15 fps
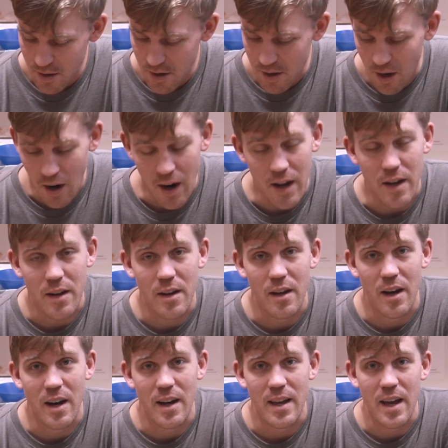alright,
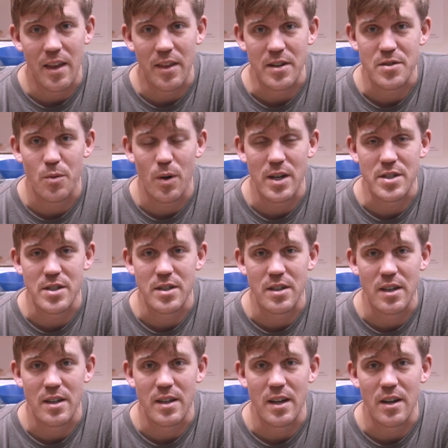yeah, thanks for watching,
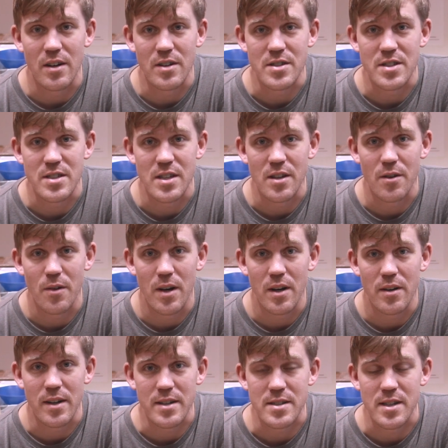and I'll see you
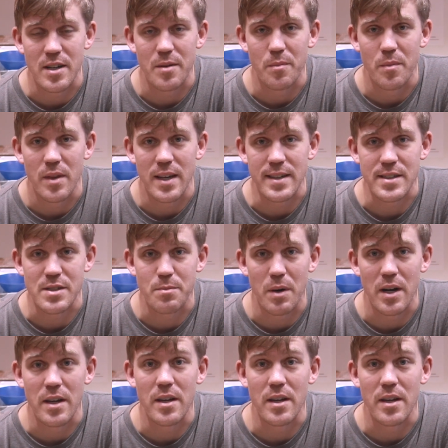around next time. Thanks, bye.